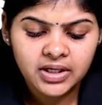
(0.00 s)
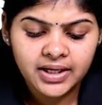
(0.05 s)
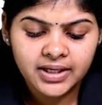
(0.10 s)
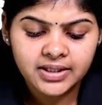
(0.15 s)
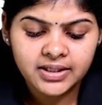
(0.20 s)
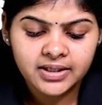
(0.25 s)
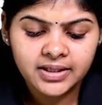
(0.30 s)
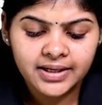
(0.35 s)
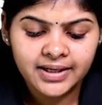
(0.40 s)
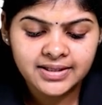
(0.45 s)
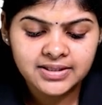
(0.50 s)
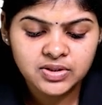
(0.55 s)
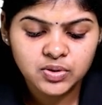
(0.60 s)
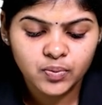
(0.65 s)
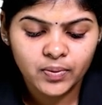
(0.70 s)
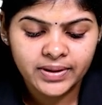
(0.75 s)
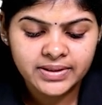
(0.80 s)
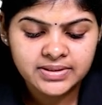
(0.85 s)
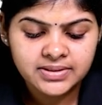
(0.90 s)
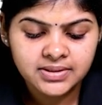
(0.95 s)

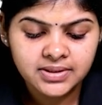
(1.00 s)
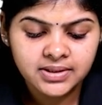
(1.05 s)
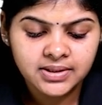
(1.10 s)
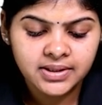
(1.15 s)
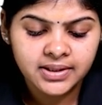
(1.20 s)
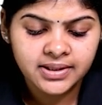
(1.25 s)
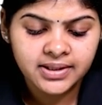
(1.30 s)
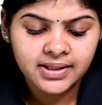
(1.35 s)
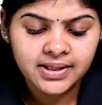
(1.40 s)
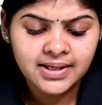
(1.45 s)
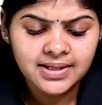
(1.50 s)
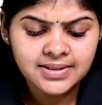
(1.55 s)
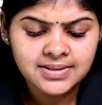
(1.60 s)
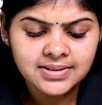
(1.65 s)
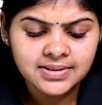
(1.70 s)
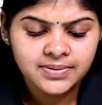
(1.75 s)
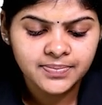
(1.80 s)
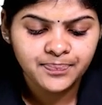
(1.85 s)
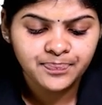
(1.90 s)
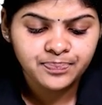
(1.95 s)
next question
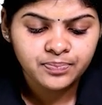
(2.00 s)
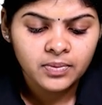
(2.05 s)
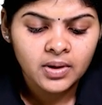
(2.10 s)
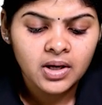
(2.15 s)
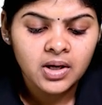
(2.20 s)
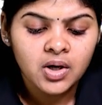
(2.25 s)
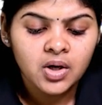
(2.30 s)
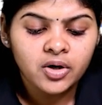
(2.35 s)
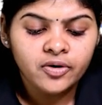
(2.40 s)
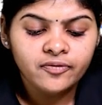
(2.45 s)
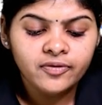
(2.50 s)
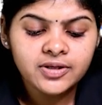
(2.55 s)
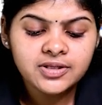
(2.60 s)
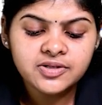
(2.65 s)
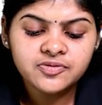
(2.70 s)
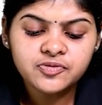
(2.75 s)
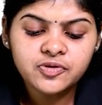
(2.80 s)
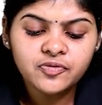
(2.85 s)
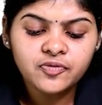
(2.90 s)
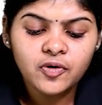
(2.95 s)
is, which
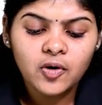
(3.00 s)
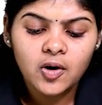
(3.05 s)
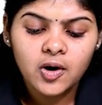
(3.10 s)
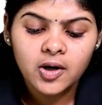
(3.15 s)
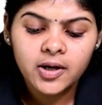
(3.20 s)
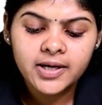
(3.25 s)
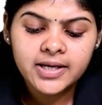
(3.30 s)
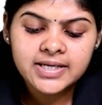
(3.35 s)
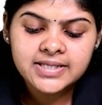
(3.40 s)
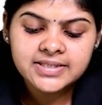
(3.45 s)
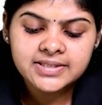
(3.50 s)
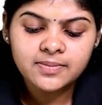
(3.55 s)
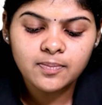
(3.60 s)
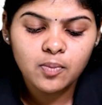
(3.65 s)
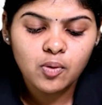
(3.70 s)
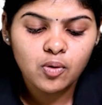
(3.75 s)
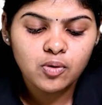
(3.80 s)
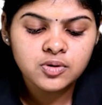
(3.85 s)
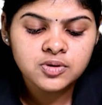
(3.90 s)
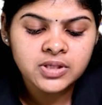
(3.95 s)
of the following is the
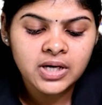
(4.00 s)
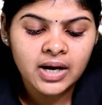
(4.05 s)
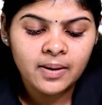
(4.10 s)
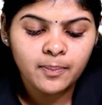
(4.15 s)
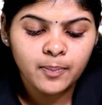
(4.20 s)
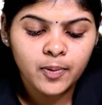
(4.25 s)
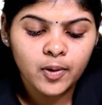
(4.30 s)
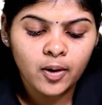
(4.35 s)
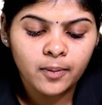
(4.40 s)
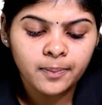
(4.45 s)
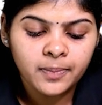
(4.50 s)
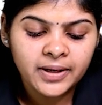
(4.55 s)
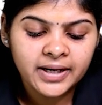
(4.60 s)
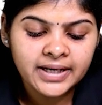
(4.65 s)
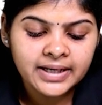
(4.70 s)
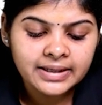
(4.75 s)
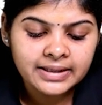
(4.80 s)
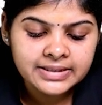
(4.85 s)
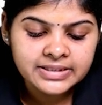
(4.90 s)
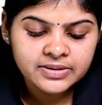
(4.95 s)
most
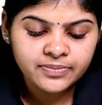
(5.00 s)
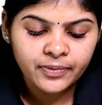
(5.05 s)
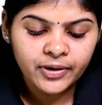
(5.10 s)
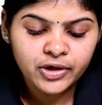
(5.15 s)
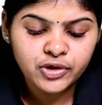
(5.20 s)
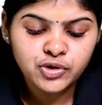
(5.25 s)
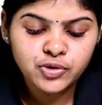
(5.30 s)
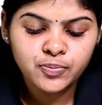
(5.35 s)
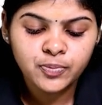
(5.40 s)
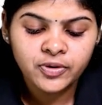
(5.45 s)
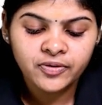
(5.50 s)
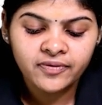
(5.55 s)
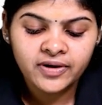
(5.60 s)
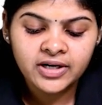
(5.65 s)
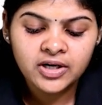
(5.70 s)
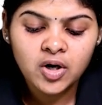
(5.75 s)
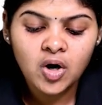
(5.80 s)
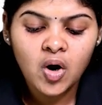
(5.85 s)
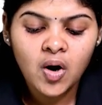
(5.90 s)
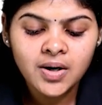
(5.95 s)
appropriate regimen to
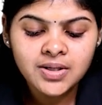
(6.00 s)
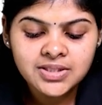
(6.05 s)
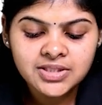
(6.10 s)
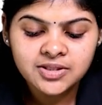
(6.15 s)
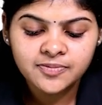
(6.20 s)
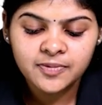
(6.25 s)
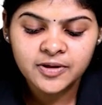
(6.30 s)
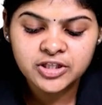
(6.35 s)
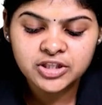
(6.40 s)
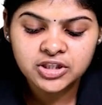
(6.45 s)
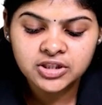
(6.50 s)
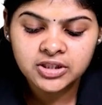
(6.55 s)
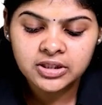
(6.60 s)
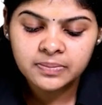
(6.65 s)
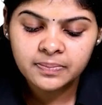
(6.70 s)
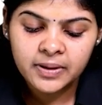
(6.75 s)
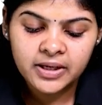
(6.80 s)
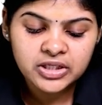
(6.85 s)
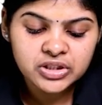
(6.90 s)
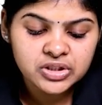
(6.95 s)
prevent constipation
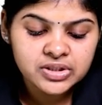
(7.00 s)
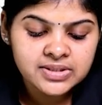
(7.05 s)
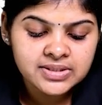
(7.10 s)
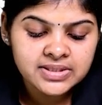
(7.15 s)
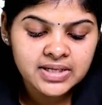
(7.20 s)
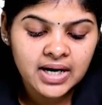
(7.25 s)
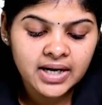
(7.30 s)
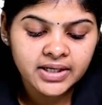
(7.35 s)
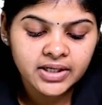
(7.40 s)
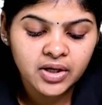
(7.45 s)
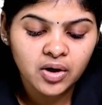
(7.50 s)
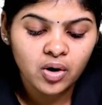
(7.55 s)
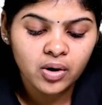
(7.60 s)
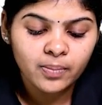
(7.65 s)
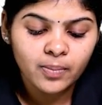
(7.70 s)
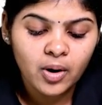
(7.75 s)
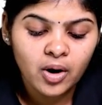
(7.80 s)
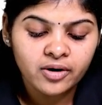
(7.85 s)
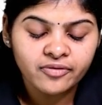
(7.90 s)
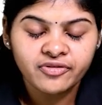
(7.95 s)
in patients starting
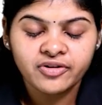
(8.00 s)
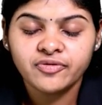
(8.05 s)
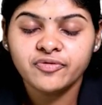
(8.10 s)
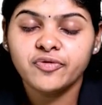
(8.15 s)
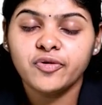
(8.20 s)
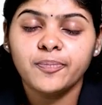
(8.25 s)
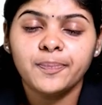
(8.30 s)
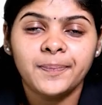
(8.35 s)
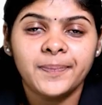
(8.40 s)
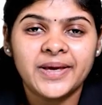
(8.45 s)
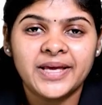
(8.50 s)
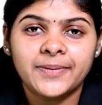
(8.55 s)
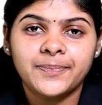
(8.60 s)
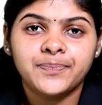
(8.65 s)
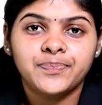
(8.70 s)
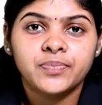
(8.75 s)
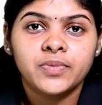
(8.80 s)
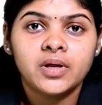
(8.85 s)
on morphine for pain?